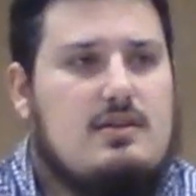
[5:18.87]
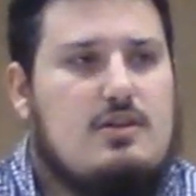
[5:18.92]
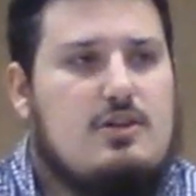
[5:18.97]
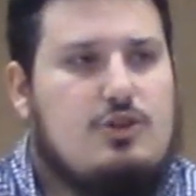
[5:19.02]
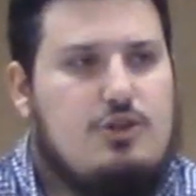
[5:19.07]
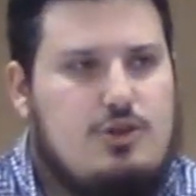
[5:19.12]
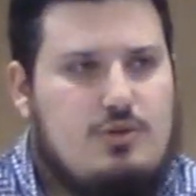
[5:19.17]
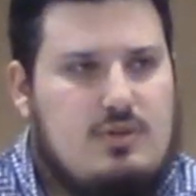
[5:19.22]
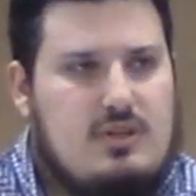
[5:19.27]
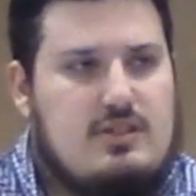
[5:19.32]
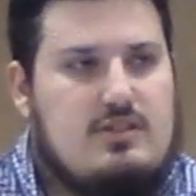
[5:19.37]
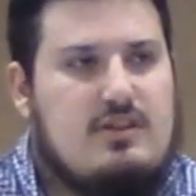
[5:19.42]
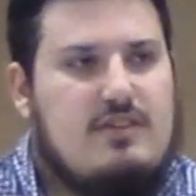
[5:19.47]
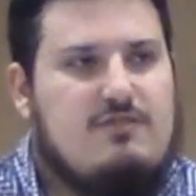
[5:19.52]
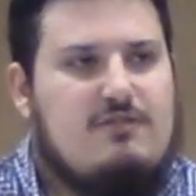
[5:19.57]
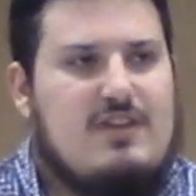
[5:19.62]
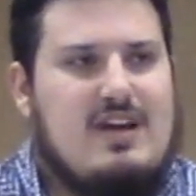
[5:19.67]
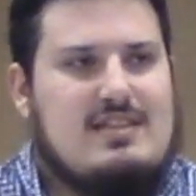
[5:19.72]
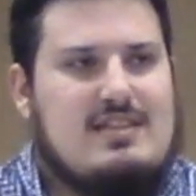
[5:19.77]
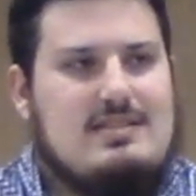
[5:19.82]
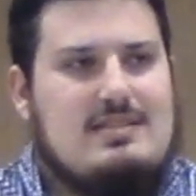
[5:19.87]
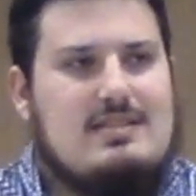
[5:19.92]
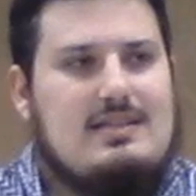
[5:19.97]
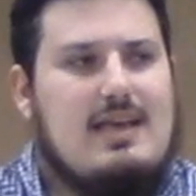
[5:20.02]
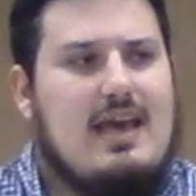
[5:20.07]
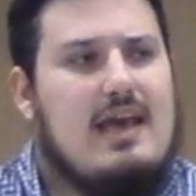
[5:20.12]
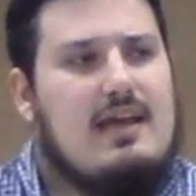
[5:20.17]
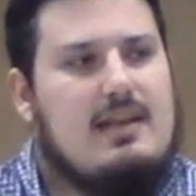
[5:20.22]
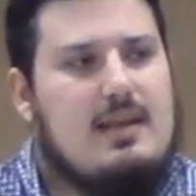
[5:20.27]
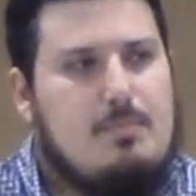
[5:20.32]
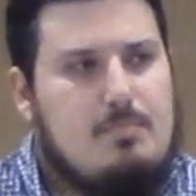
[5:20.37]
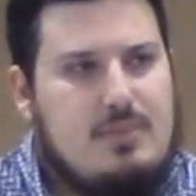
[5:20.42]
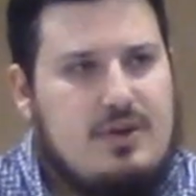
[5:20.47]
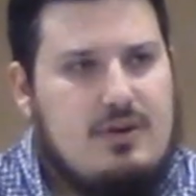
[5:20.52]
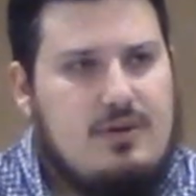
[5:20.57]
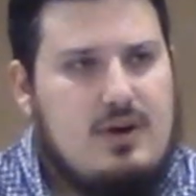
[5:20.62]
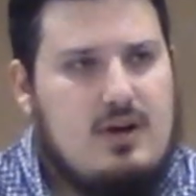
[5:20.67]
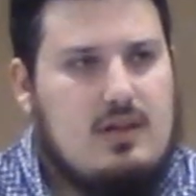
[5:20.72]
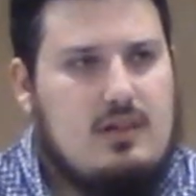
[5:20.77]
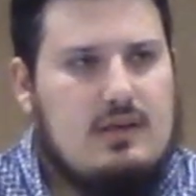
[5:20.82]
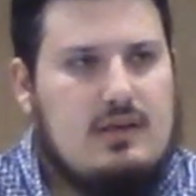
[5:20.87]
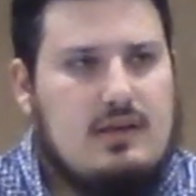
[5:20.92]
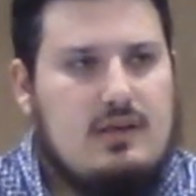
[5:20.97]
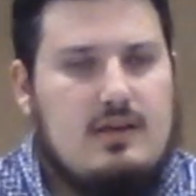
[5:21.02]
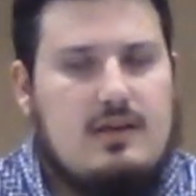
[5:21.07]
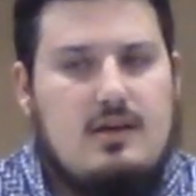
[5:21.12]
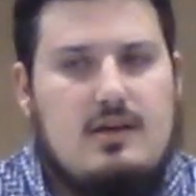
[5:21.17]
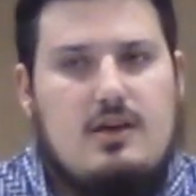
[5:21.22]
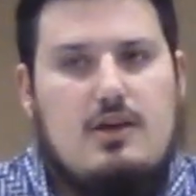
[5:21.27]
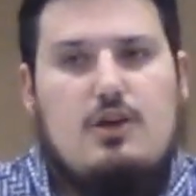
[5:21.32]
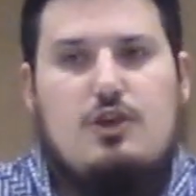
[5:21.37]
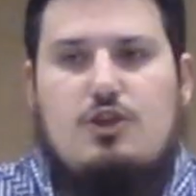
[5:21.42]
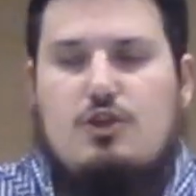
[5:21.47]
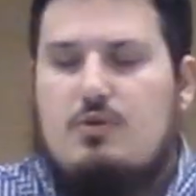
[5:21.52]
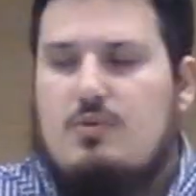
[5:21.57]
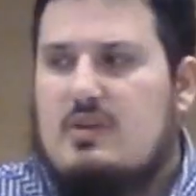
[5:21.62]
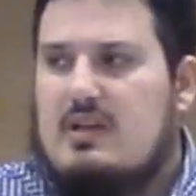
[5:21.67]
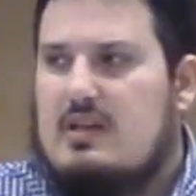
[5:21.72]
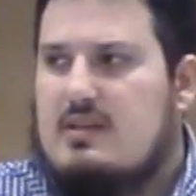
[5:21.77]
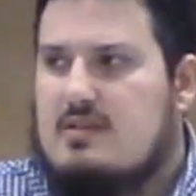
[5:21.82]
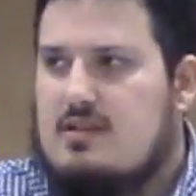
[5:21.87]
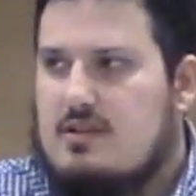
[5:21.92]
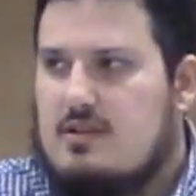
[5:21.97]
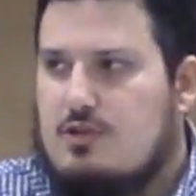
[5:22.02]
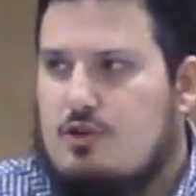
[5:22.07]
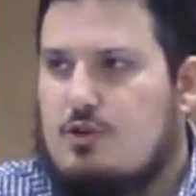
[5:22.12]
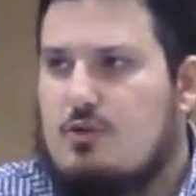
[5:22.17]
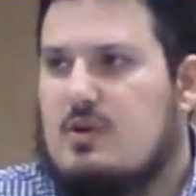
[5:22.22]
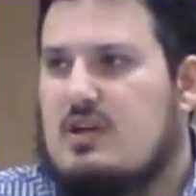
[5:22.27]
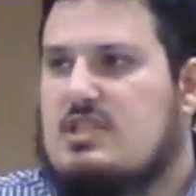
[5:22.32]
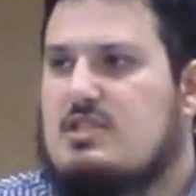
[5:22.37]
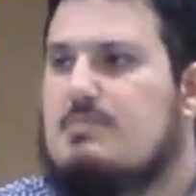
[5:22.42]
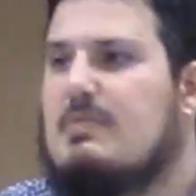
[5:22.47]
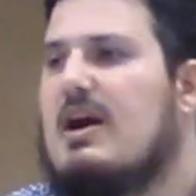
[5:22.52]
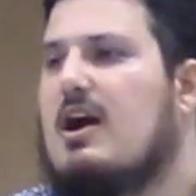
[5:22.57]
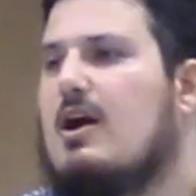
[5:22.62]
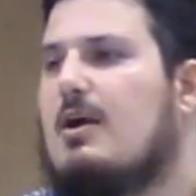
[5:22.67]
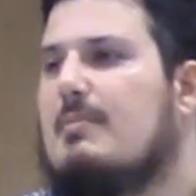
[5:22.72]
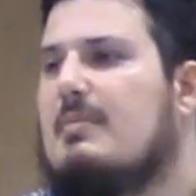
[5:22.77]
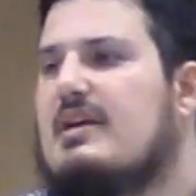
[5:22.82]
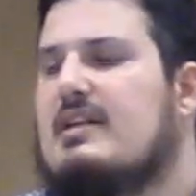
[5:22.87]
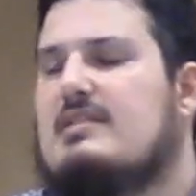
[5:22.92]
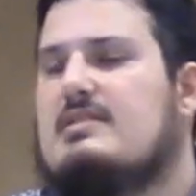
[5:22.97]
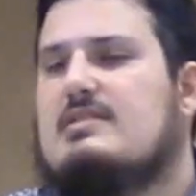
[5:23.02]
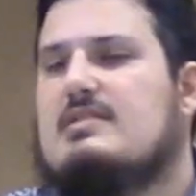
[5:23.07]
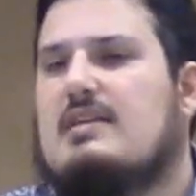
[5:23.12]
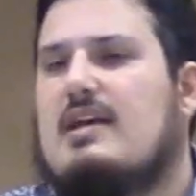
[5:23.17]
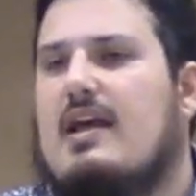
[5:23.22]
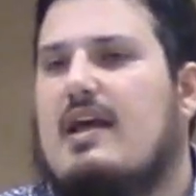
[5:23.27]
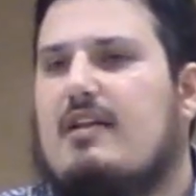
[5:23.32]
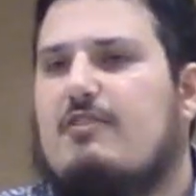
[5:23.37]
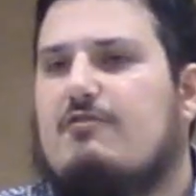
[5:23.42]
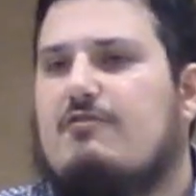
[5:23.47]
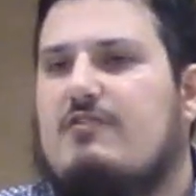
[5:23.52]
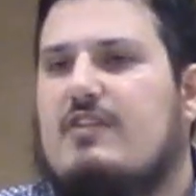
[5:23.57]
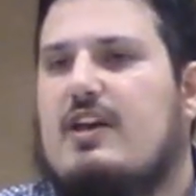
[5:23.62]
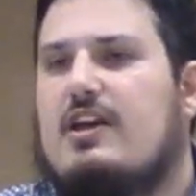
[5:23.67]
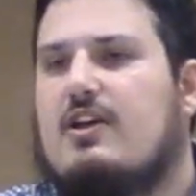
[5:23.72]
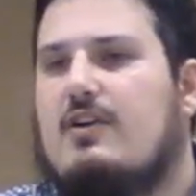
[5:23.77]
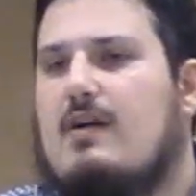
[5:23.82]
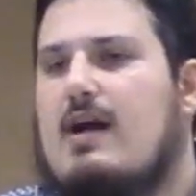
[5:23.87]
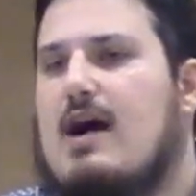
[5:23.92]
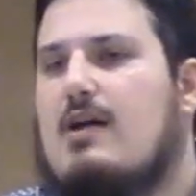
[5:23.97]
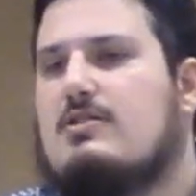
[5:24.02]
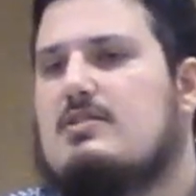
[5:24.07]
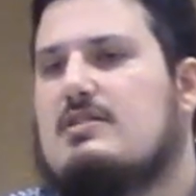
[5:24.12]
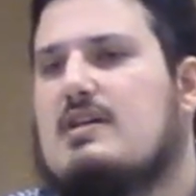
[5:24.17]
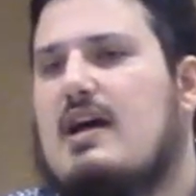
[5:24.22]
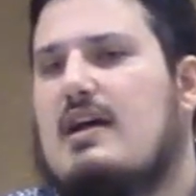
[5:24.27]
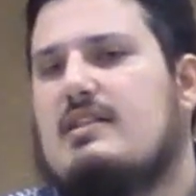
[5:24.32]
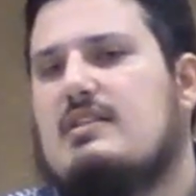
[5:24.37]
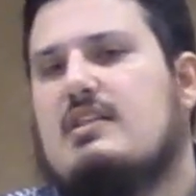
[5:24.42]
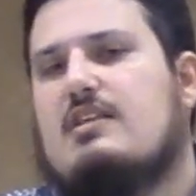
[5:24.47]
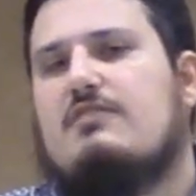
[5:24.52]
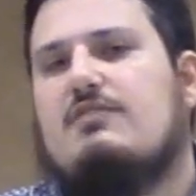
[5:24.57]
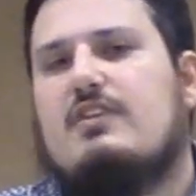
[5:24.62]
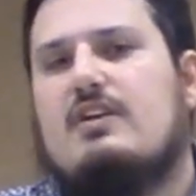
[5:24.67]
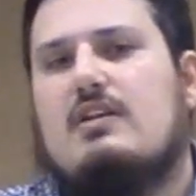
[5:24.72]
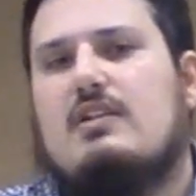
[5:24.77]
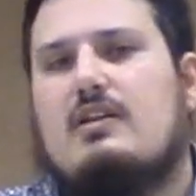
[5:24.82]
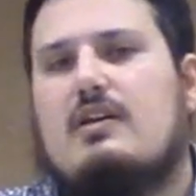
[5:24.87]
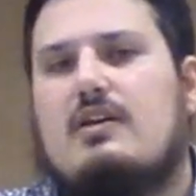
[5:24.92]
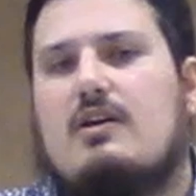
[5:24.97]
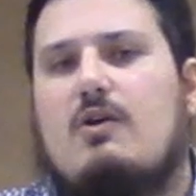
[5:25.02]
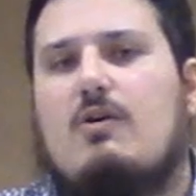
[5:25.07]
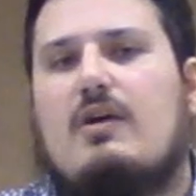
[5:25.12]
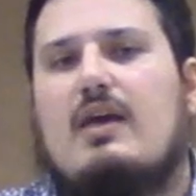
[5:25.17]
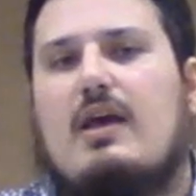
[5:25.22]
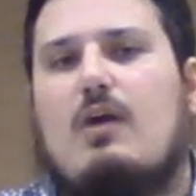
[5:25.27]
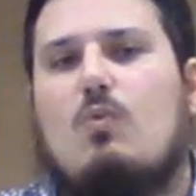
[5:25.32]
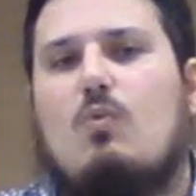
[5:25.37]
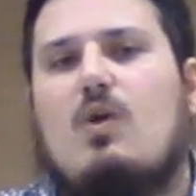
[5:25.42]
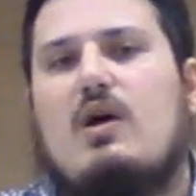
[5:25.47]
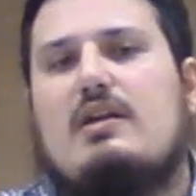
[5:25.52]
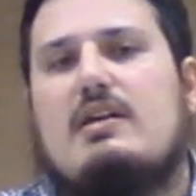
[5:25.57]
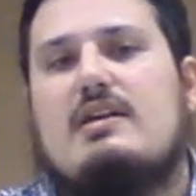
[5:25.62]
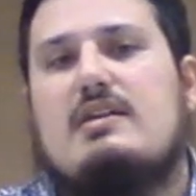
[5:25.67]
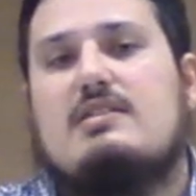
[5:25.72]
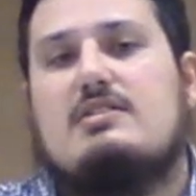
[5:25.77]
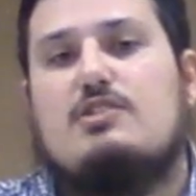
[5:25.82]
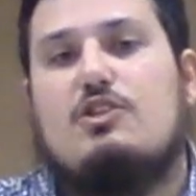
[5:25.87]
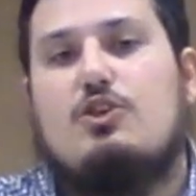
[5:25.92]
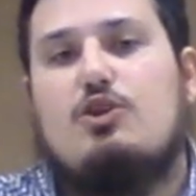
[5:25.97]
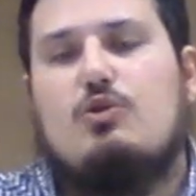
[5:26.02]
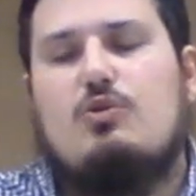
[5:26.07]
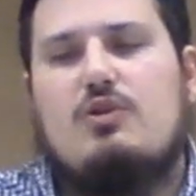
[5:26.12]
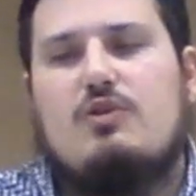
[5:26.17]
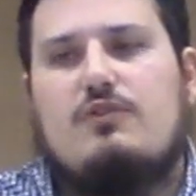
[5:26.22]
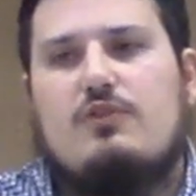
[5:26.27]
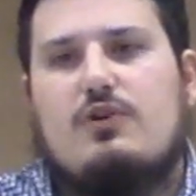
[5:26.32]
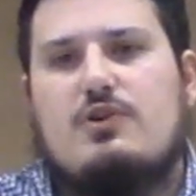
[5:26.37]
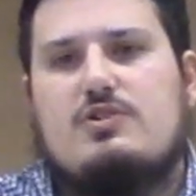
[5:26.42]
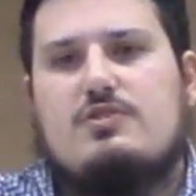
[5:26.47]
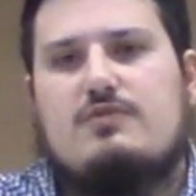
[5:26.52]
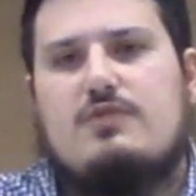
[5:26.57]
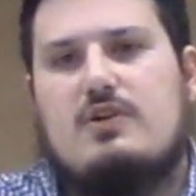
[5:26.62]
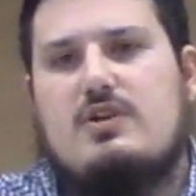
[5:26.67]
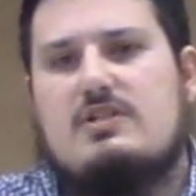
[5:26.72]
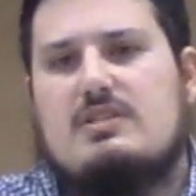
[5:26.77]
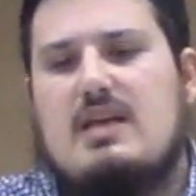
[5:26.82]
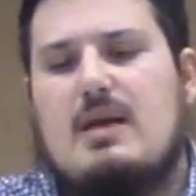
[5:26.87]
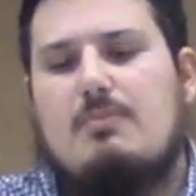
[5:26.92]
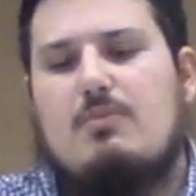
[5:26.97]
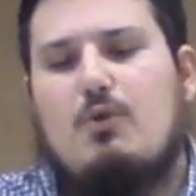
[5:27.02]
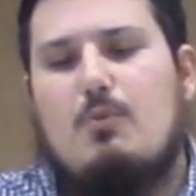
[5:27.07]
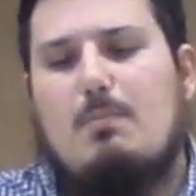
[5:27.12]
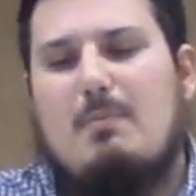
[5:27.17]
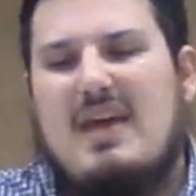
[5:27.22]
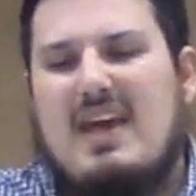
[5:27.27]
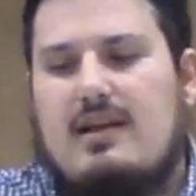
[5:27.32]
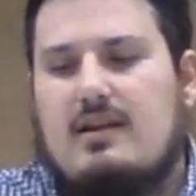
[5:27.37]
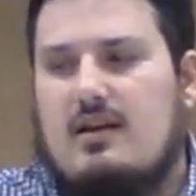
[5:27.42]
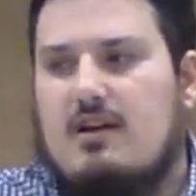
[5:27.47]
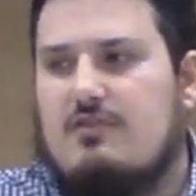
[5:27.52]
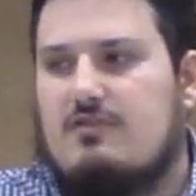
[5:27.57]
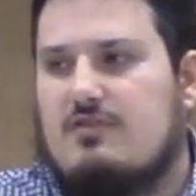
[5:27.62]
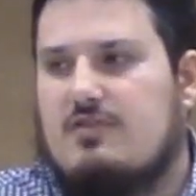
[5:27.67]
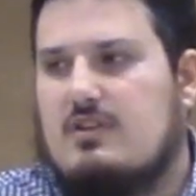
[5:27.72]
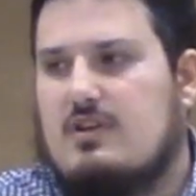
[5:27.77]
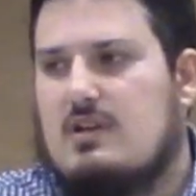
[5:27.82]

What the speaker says: You need to investigate empirically. You need to do experiments and figure out scientifically, okay, what is the universe, for example, made of?